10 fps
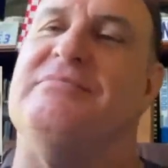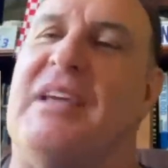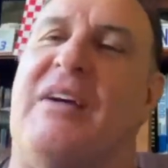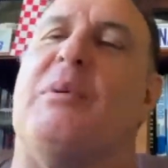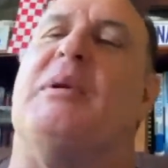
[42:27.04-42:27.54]

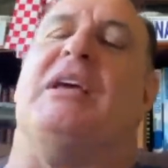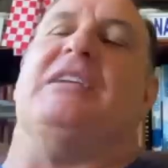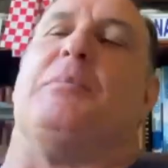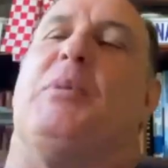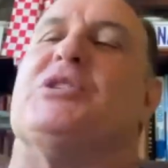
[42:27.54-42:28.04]
everybody
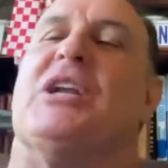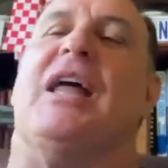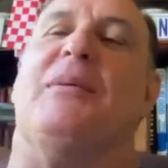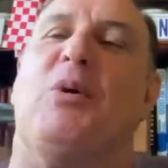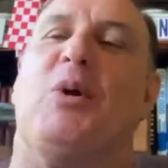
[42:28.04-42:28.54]
as a person a
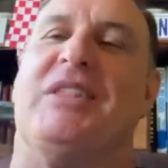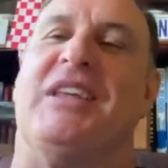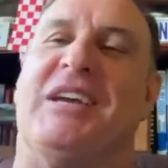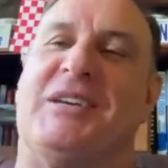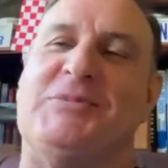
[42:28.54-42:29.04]
lot more, I think.